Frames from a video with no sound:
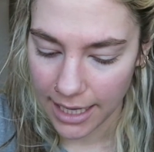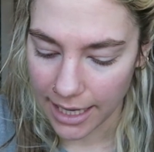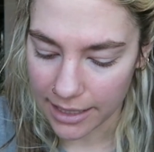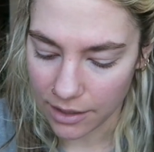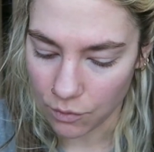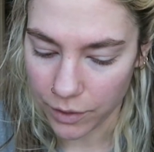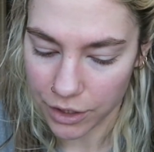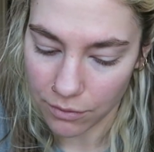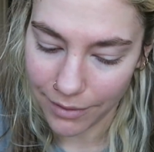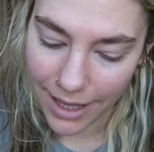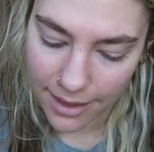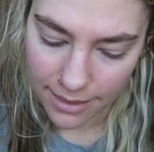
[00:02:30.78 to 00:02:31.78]
And then when you
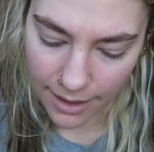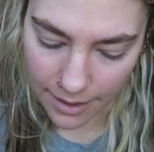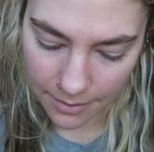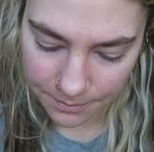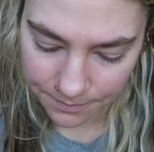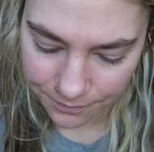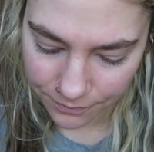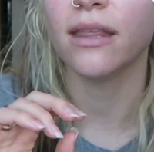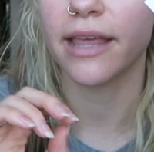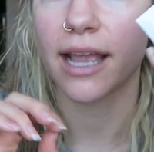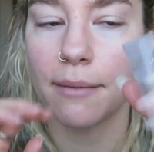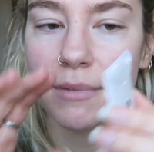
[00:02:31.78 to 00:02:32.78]
get them,
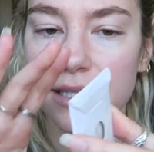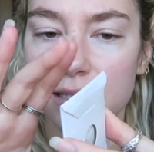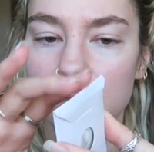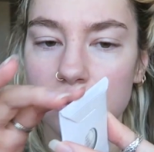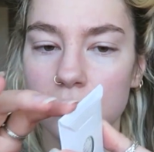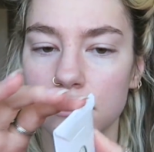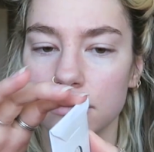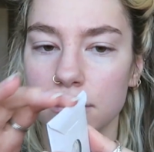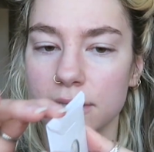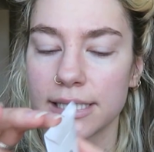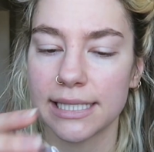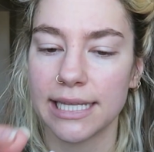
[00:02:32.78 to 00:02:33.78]
they come in this little
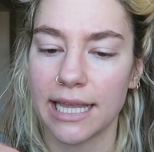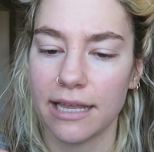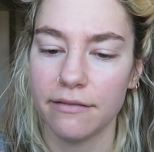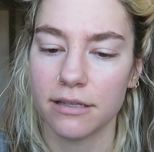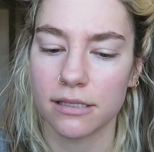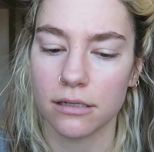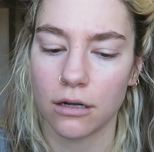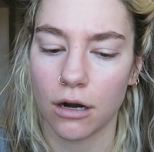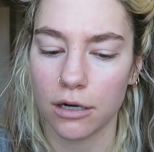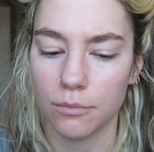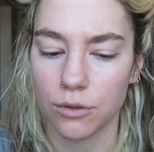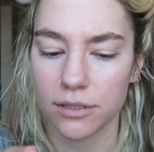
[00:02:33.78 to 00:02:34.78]
sleeve, this little
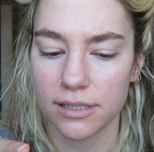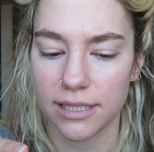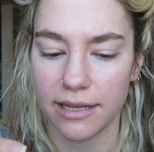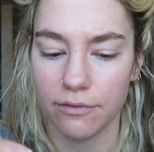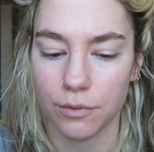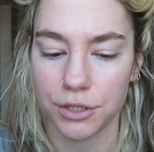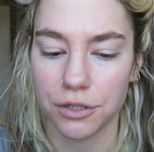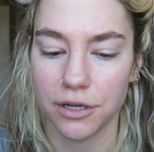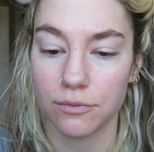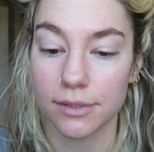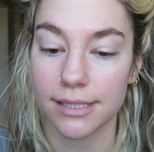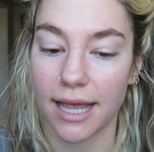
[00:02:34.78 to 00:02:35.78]
cardboard sleeve, which you can
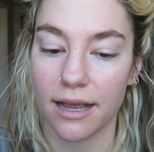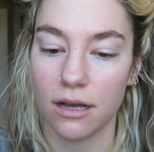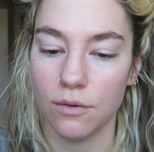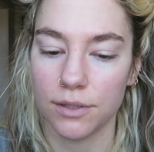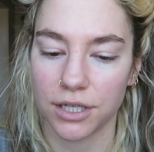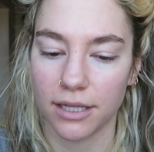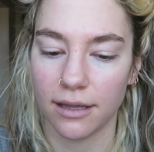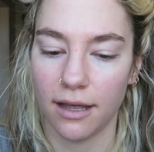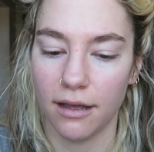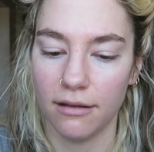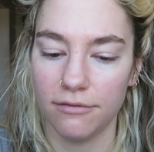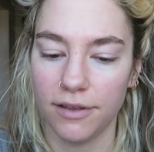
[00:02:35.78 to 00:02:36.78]
recycle, which I
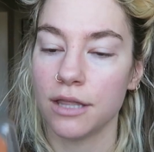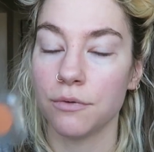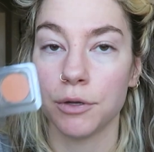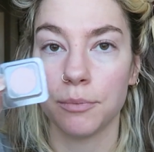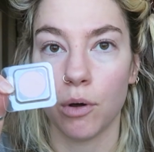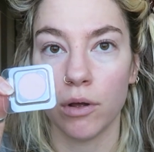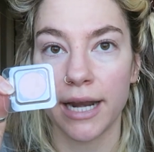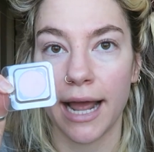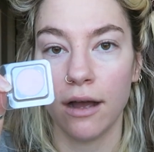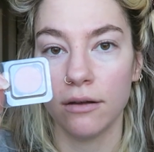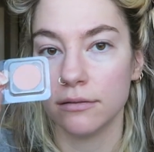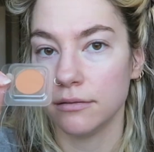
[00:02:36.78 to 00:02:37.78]
love. And then when you pull it
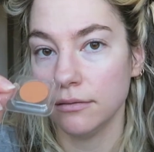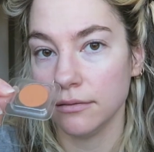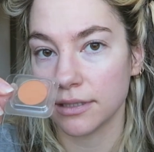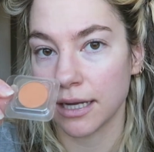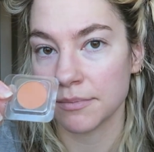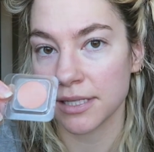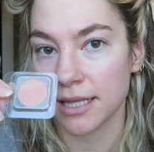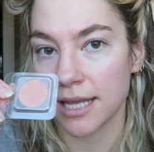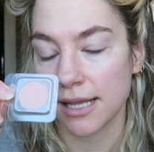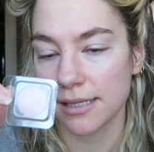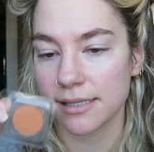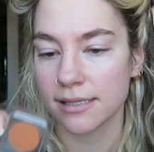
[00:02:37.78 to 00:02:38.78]
out, it comes in
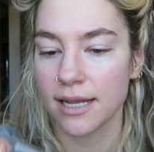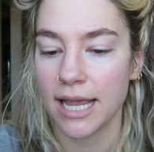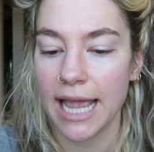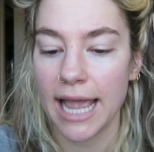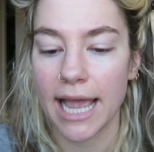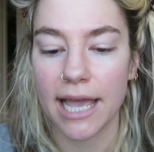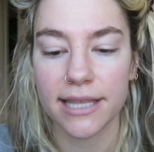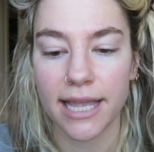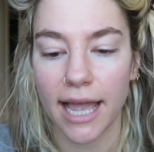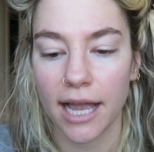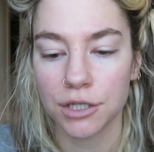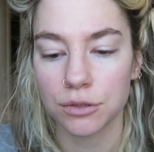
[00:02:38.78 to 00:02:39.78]
this. And the
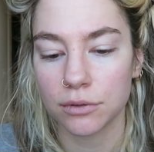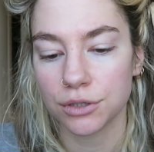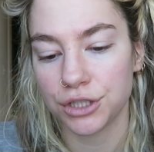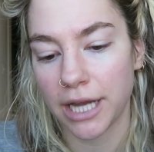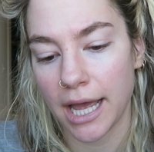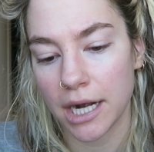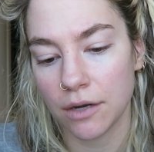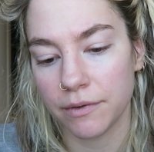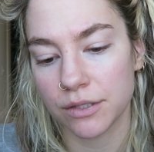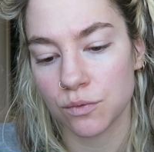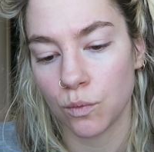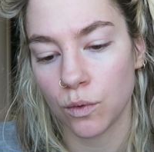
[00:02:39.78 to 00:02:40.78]
actual shadow
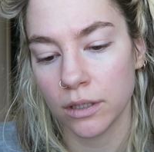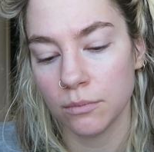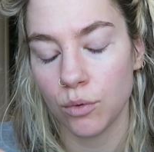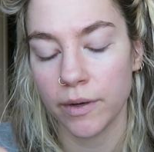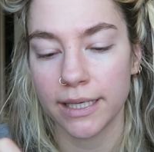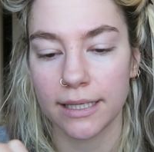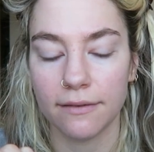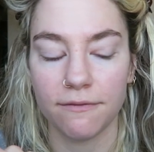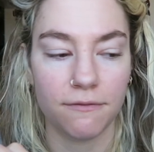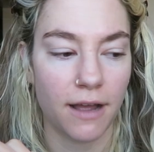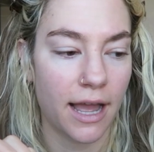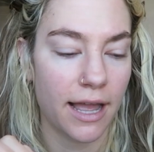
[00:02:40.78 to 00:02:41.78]
is
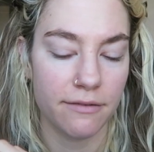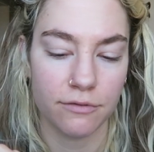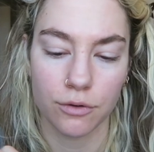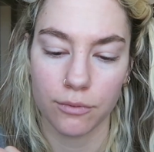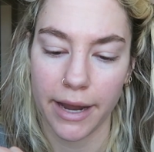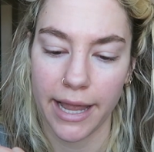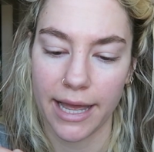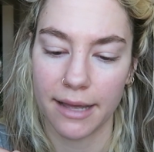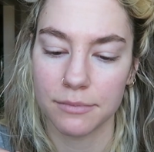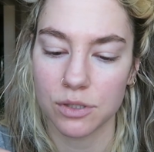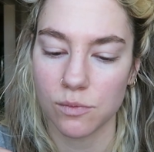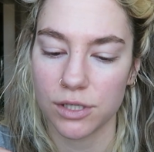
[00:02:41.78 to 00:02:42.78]
1.5
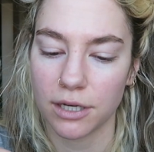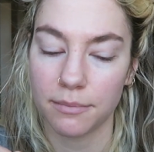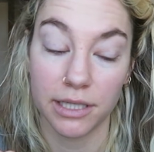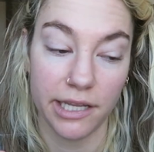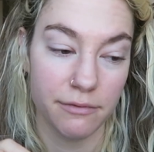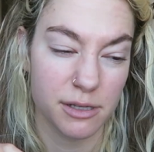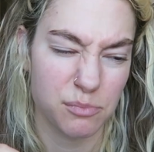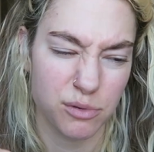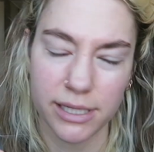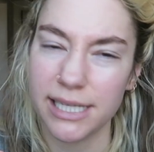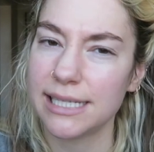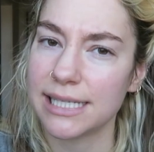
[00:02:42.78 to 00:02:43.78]
grams, which I believe is
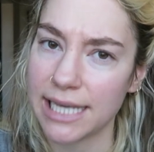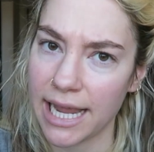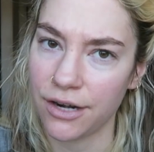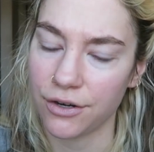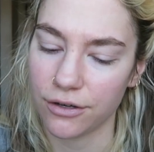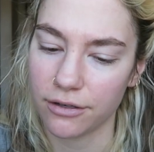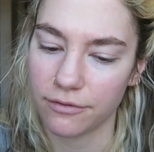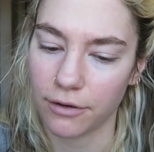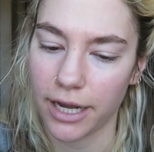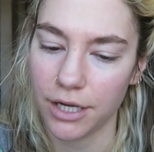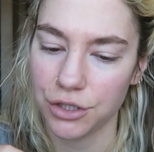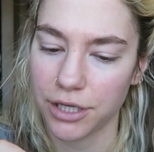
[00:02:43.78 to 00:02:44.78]
pretty standard for
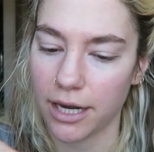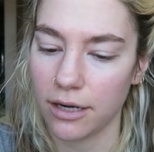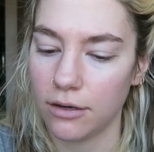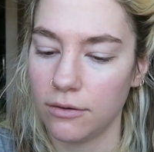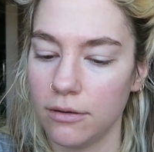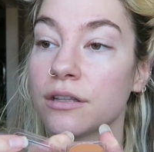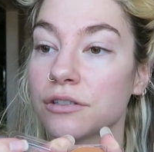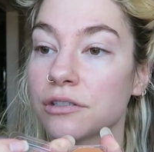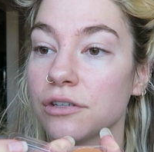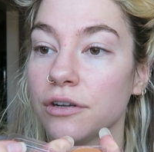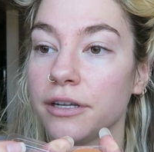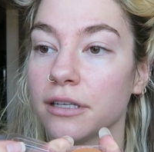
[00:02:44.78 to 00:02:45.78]
eyeshadow. They're
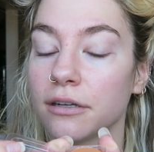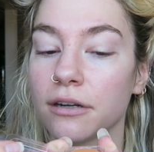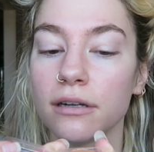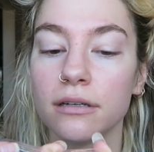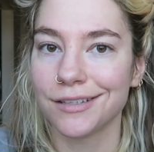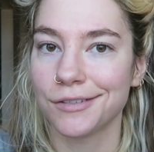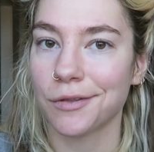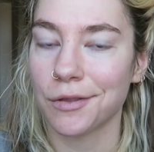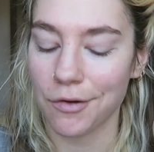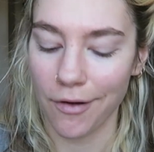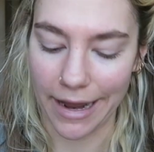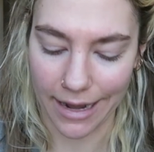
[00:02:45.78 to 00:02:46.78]
circular, so they're
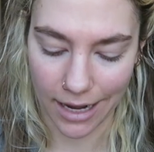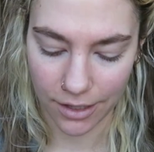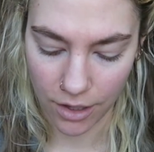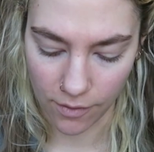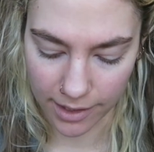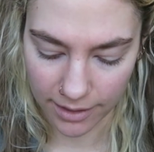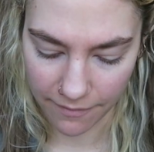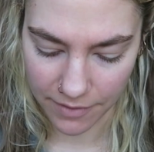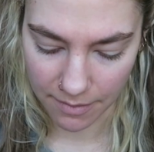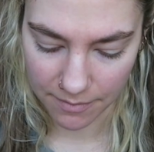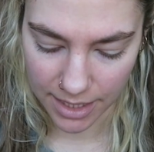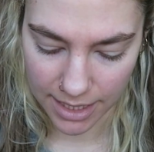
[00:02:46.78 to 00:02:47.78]
great. I don't know, I love
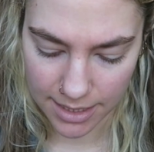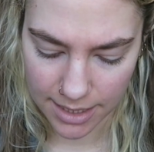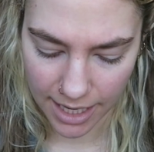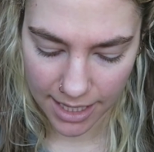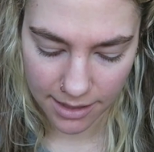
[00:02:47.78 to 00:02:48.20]
them. And